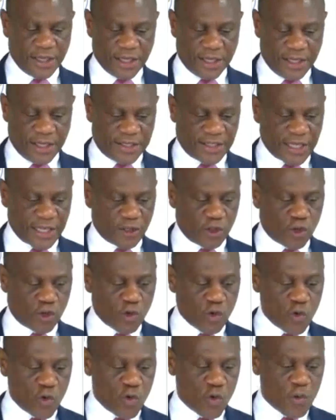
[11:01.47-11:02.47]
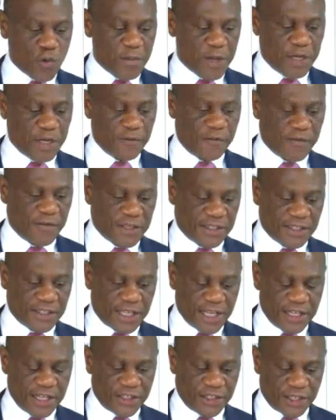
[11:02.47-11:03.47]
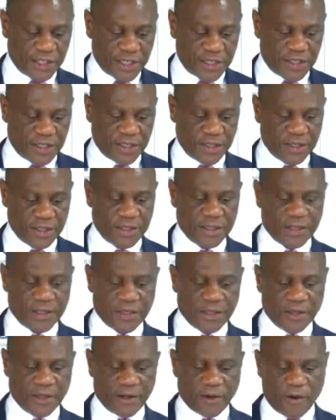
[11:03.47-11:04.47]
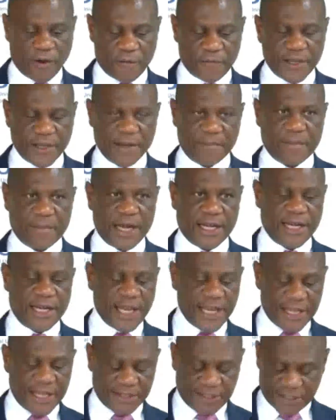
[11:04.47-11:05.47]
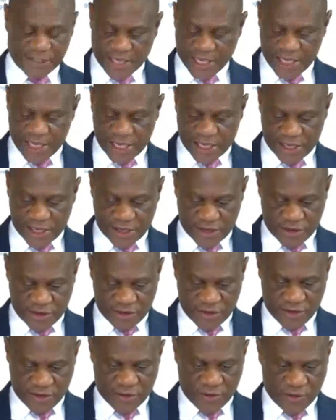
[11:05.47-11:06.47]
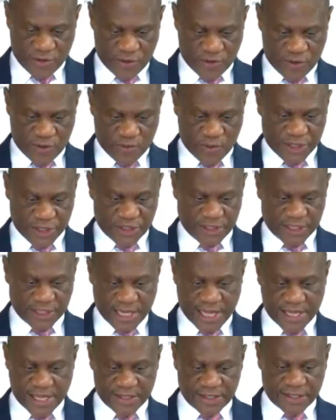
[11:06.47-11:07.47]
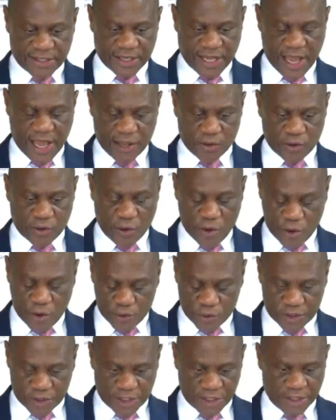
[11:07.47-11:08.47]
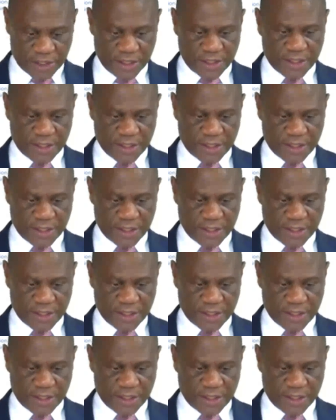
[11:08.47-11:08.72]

is a true manifestation of the Malay saying, which says, I quote,